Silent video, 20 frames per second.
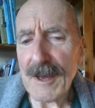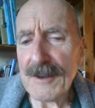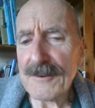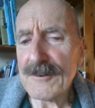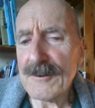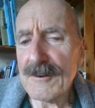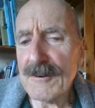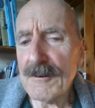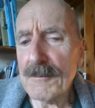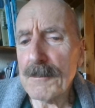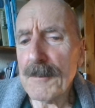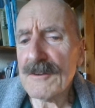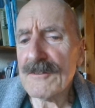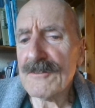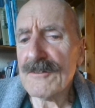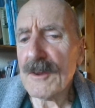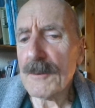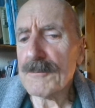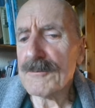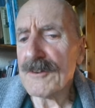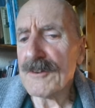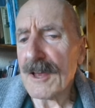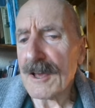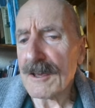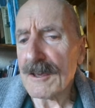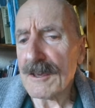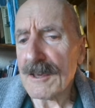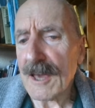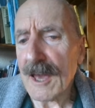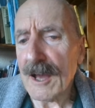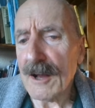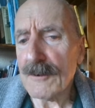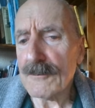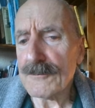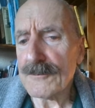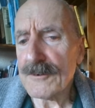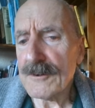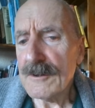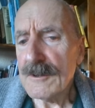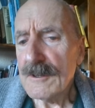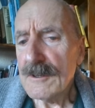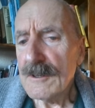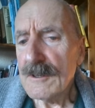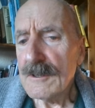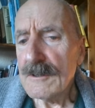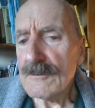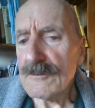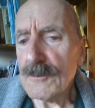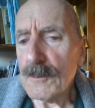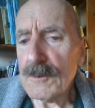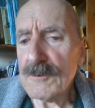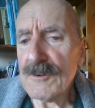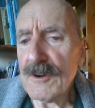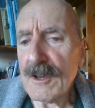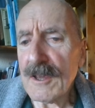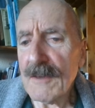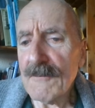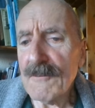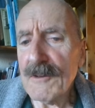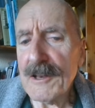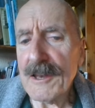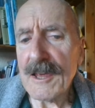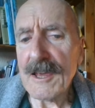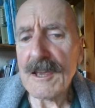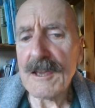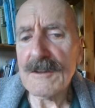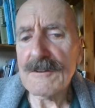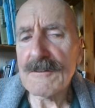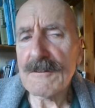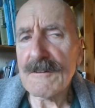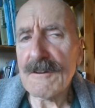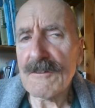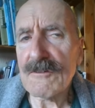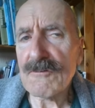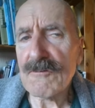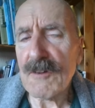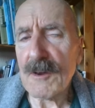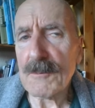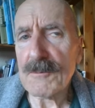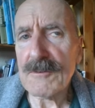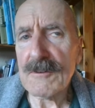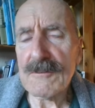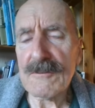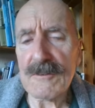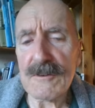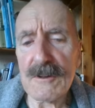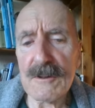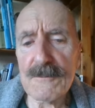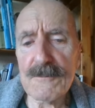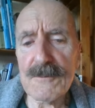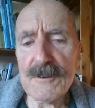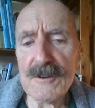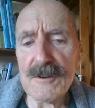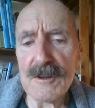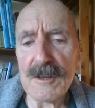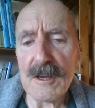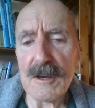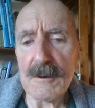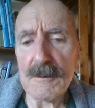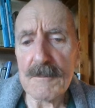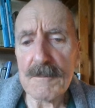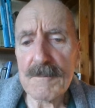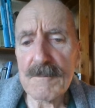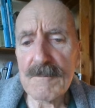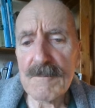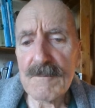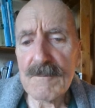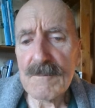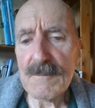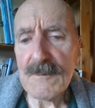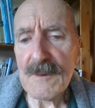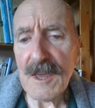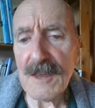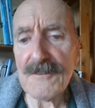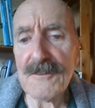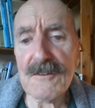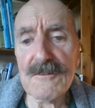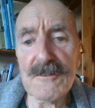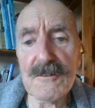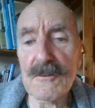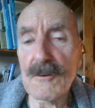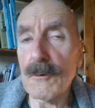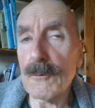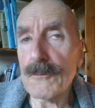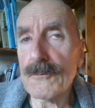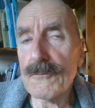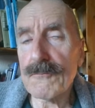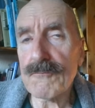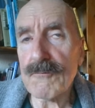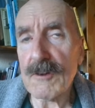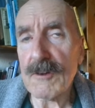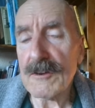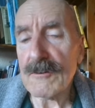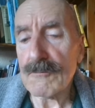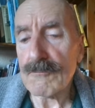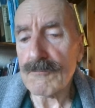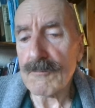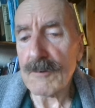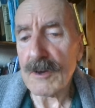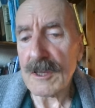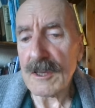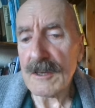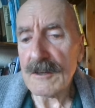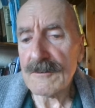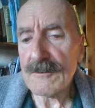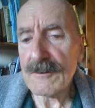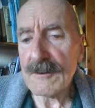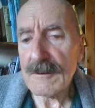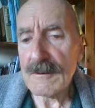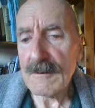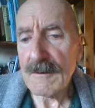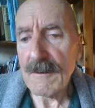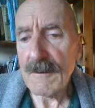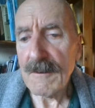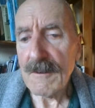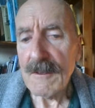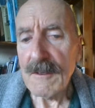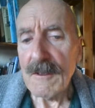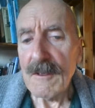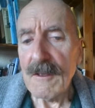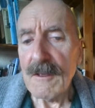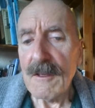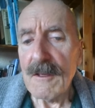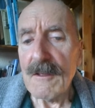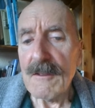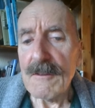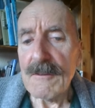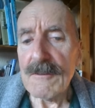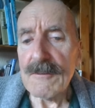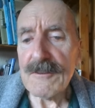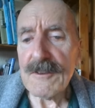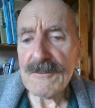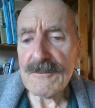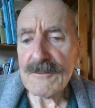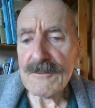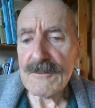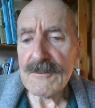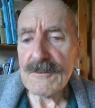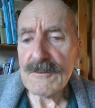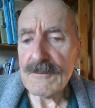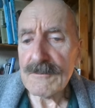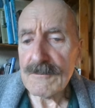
matter on my Substack account, to which I give a link in the description to this video. It is, of course, free to read. This